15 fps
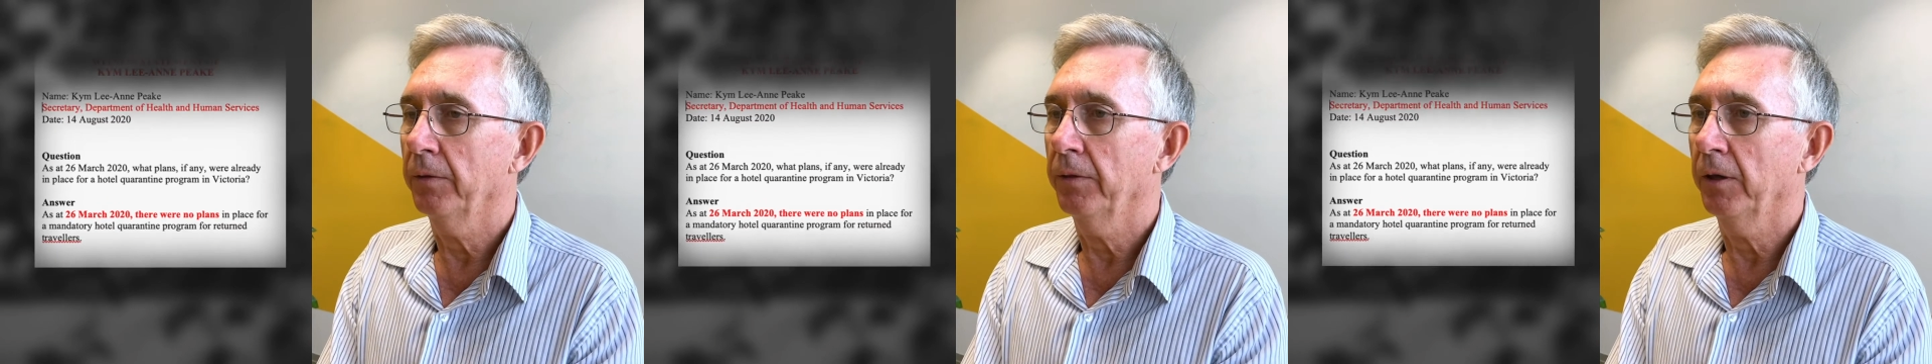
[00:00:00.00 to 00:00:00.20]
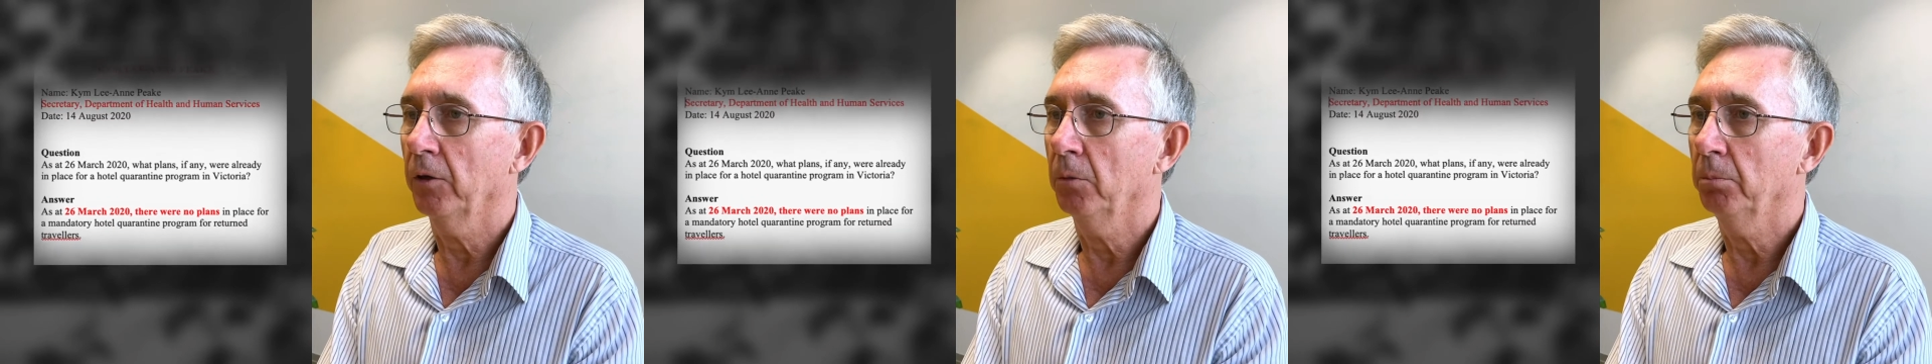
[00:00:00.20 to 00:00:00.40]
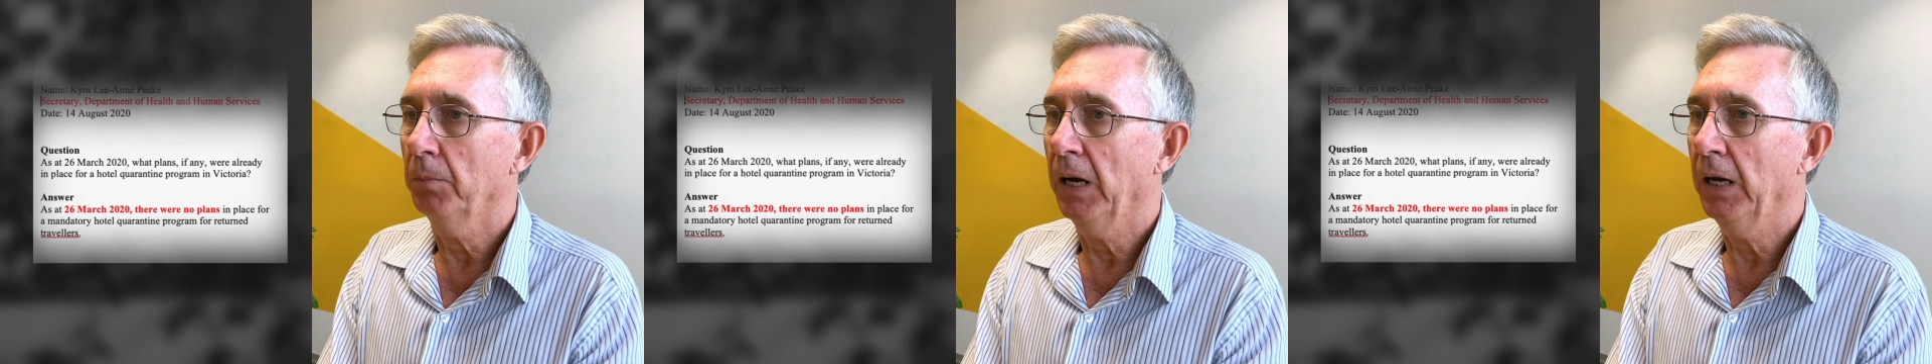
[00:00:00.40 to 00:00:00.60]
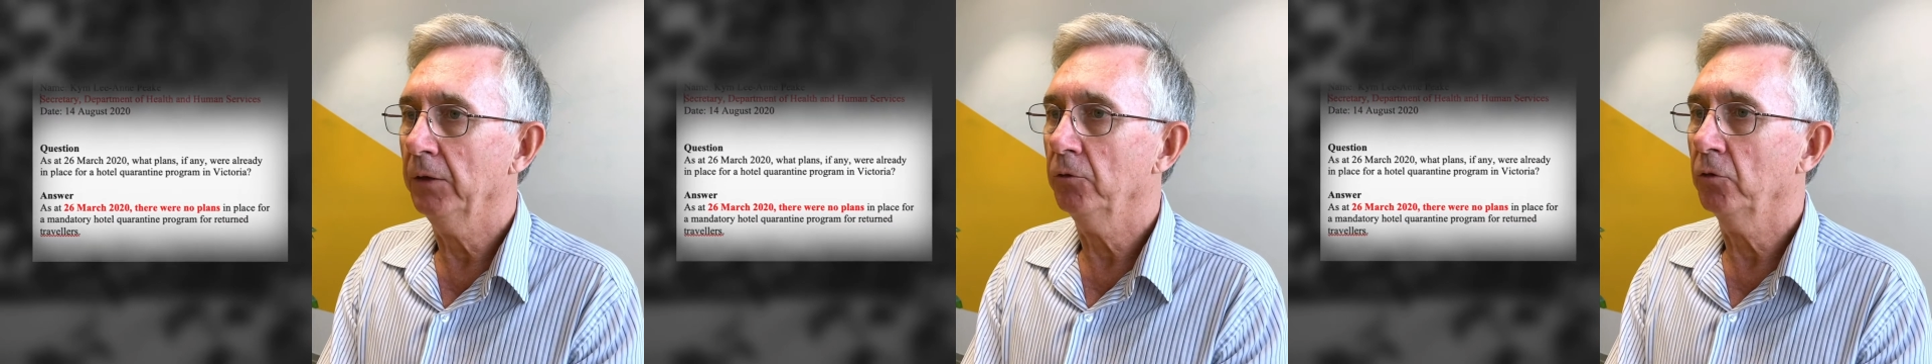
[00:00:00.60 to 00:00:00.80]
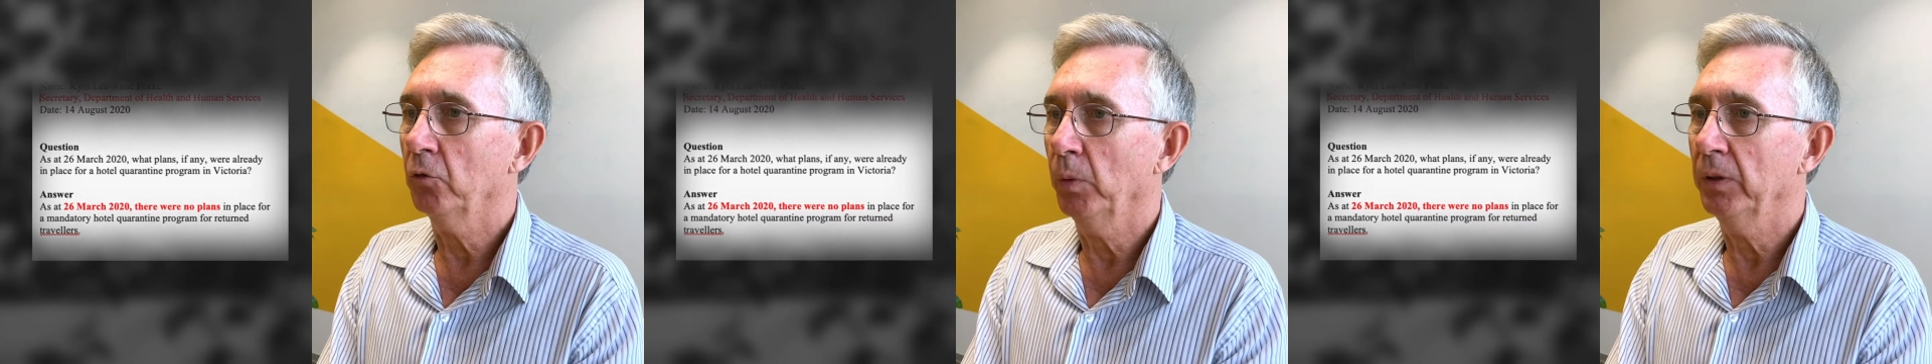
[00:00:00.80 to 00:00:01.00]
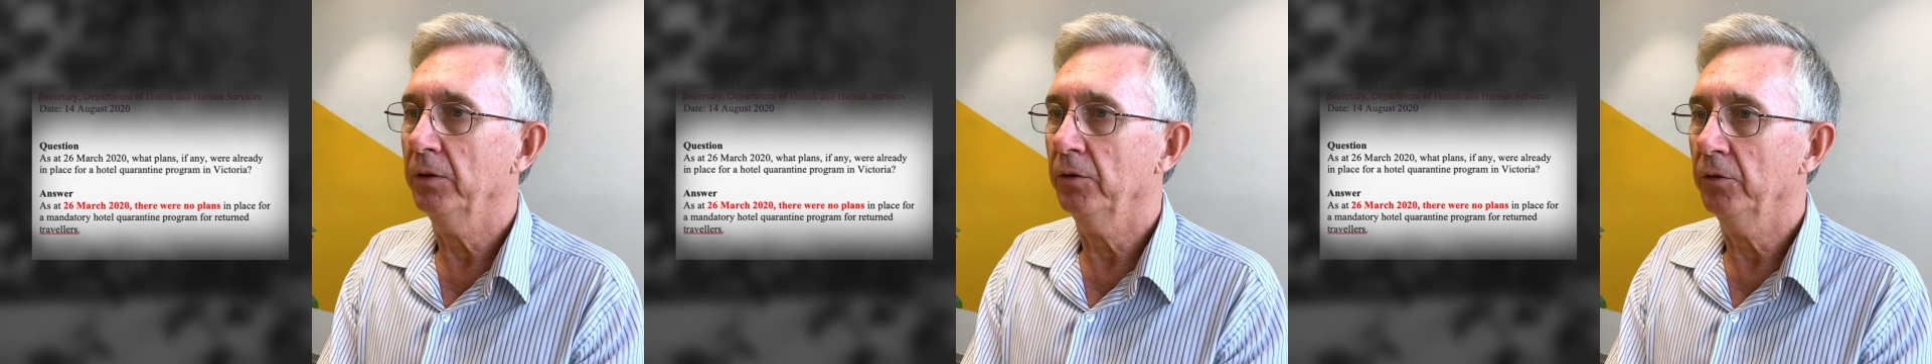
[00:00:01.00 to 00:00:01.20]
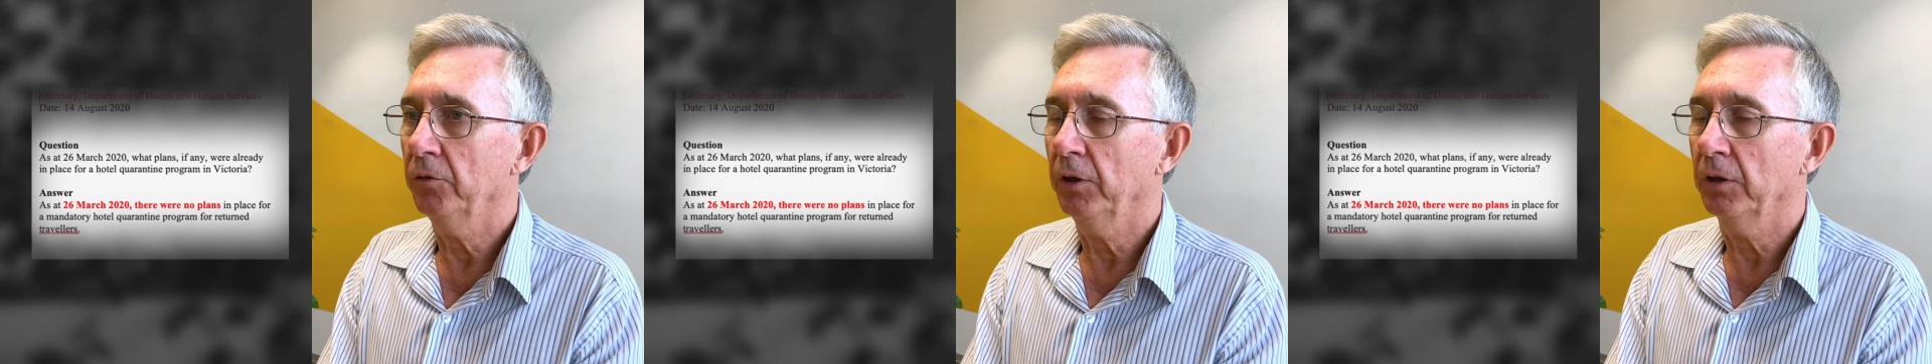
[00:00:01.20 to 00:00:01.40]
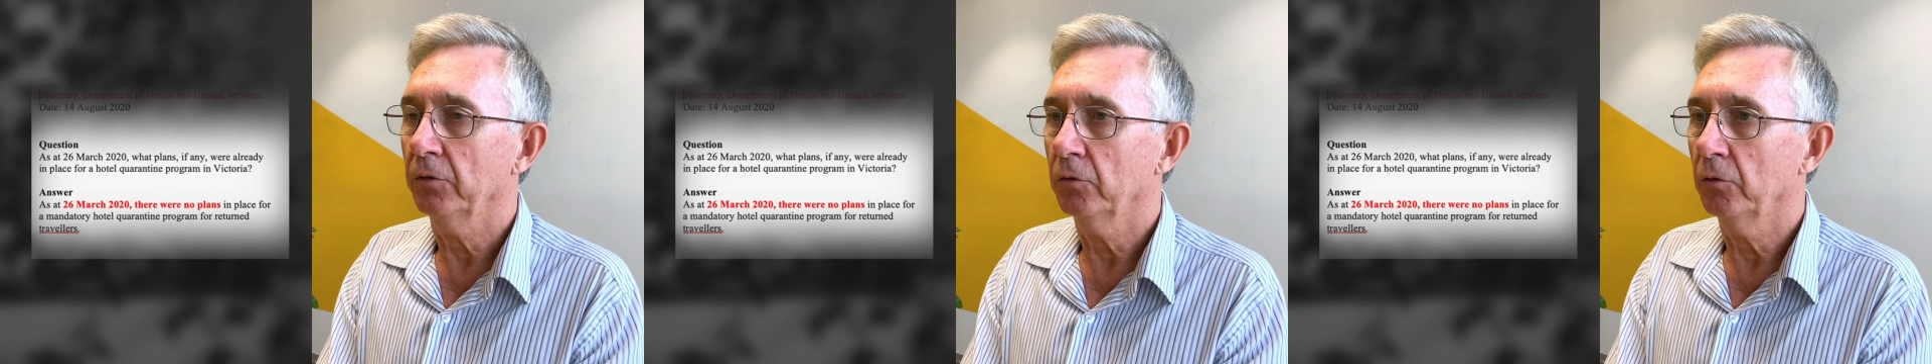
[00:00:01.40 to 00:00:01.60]
that on March
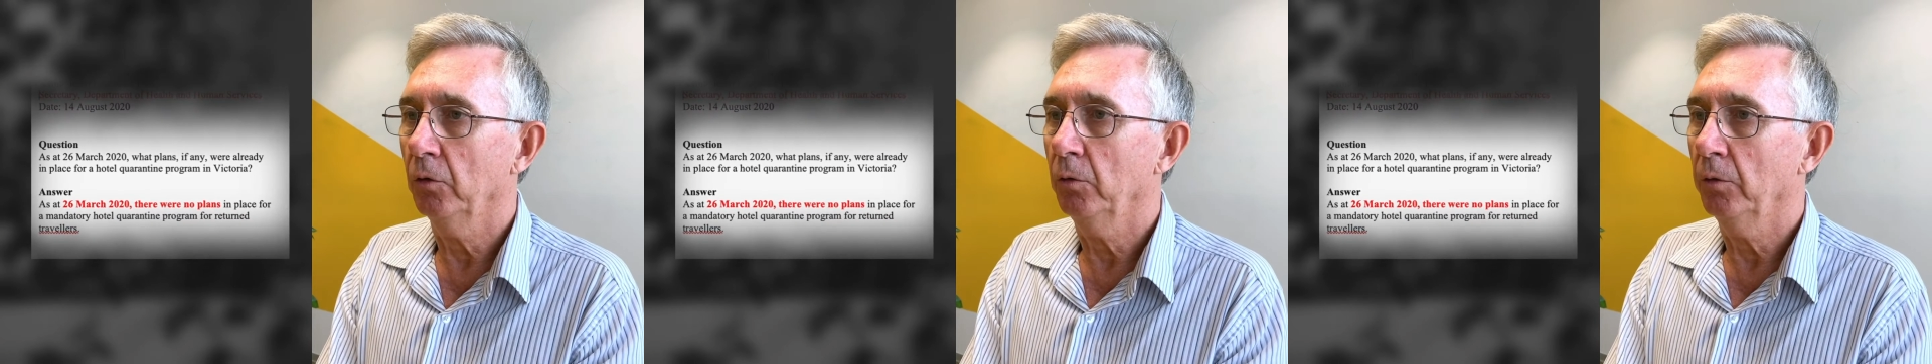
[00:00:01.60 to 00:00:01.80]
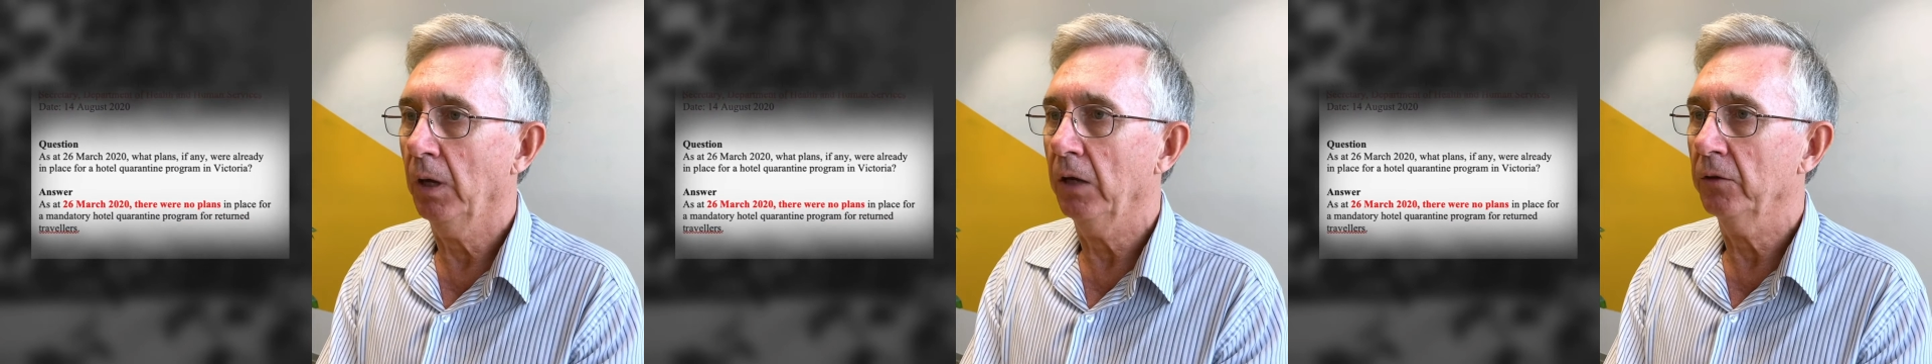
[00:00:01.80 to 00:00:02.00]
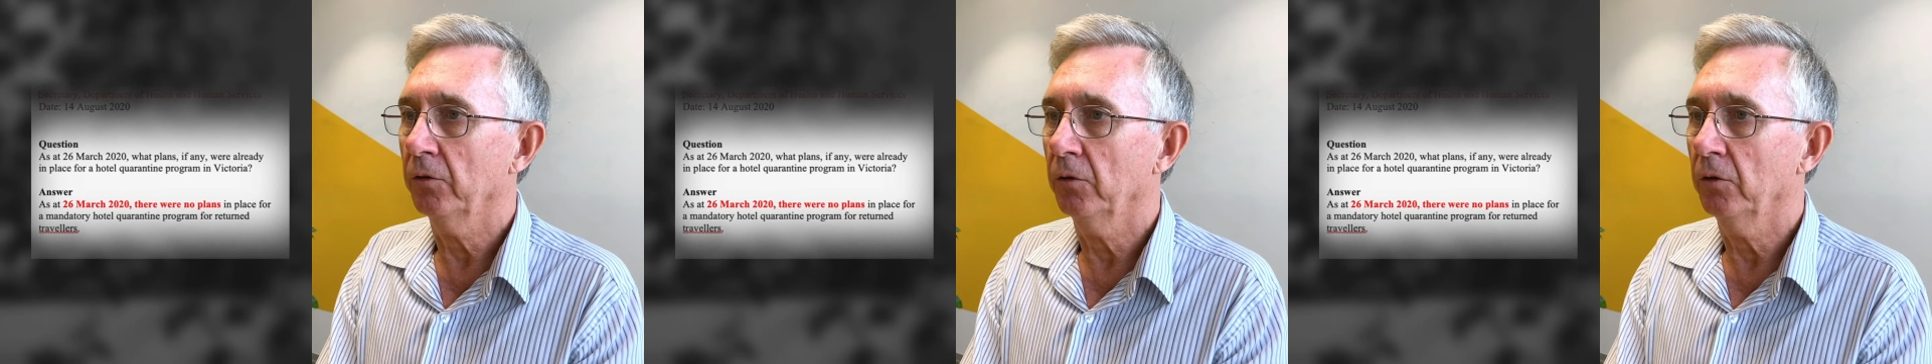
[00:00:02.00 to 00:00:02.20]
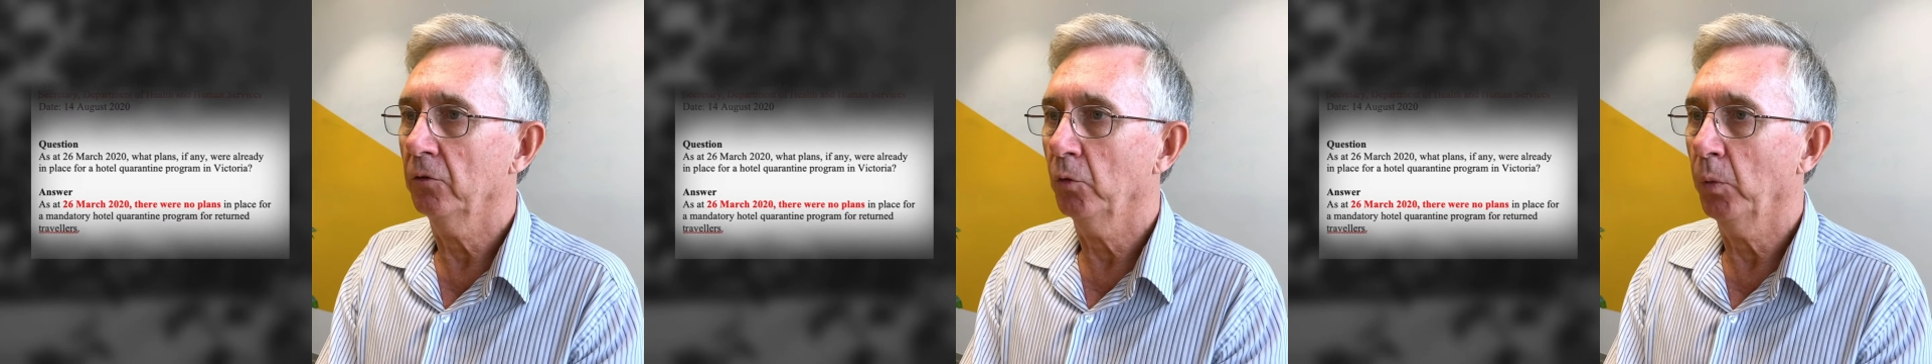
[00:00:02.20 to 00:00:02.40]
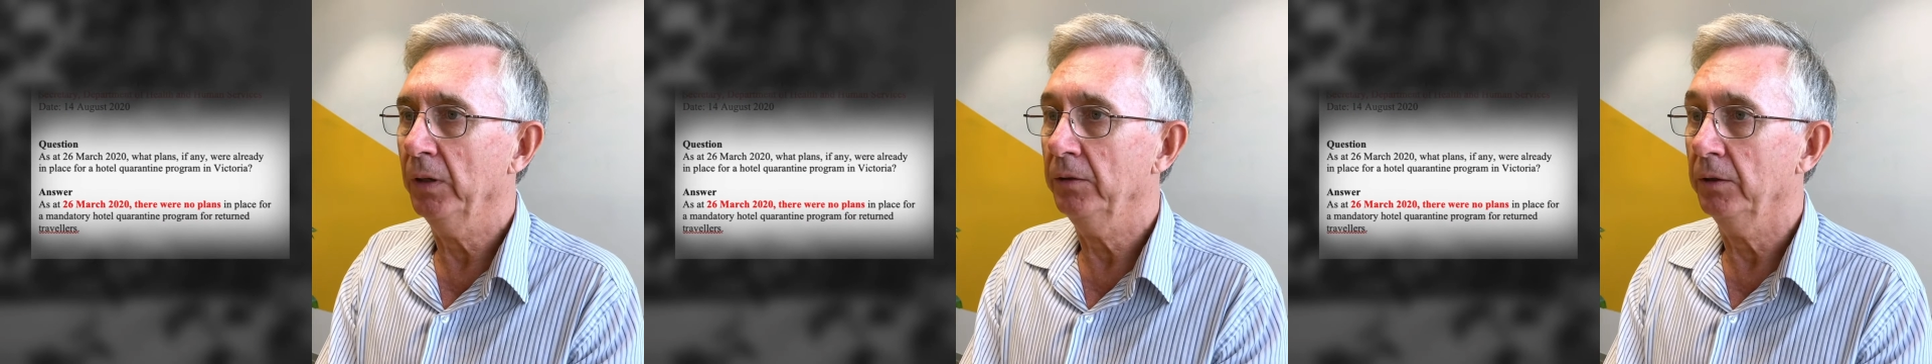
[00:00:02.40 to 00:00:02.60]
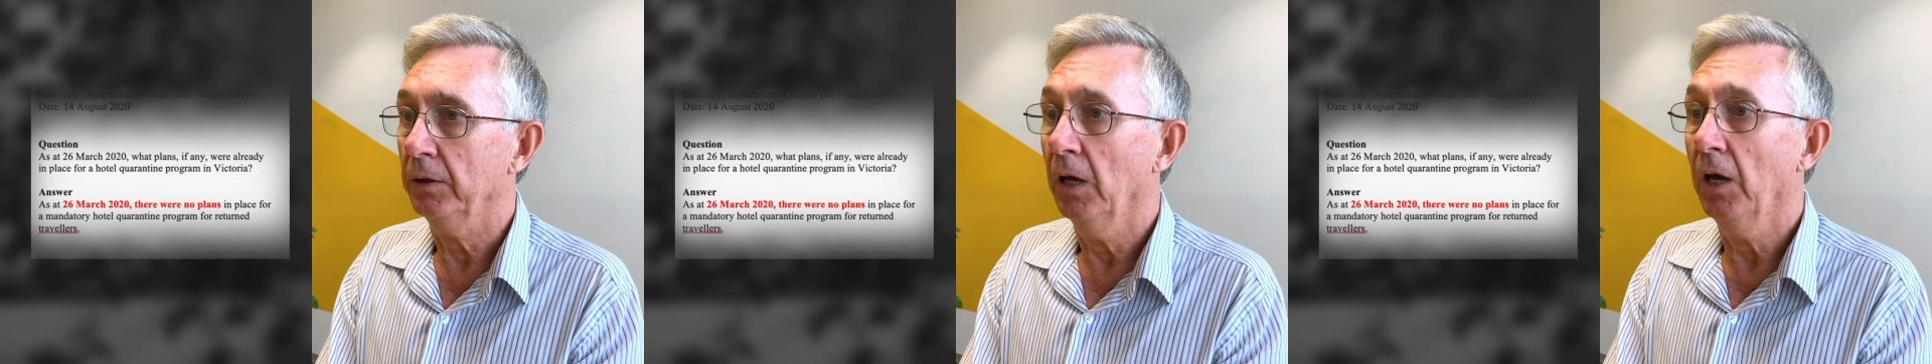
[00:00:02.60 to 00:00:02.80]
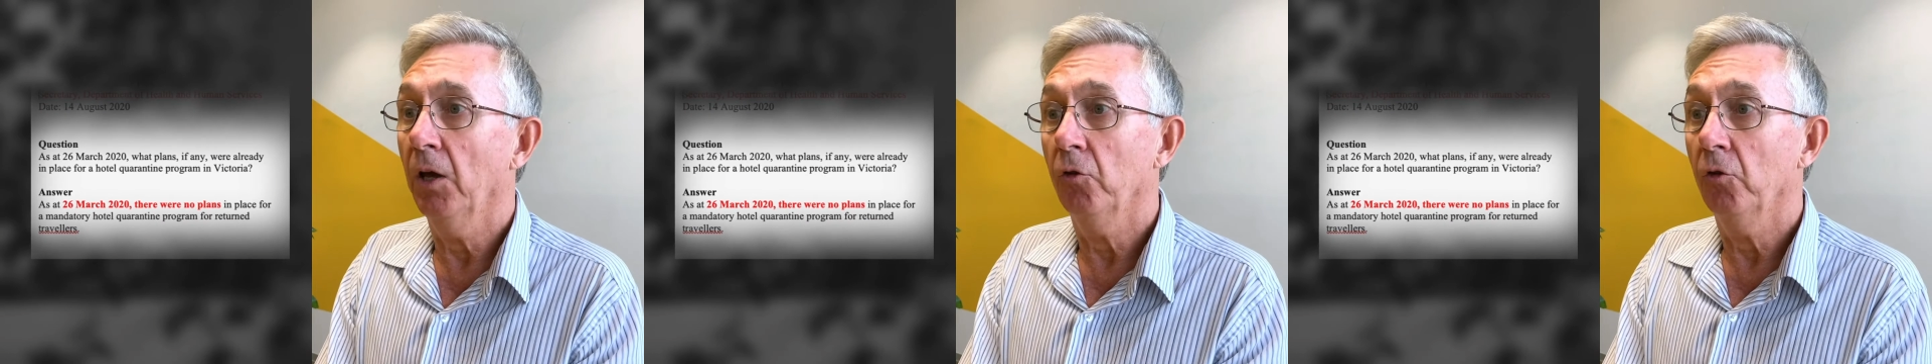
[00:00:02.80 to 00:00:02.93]
26, 2020,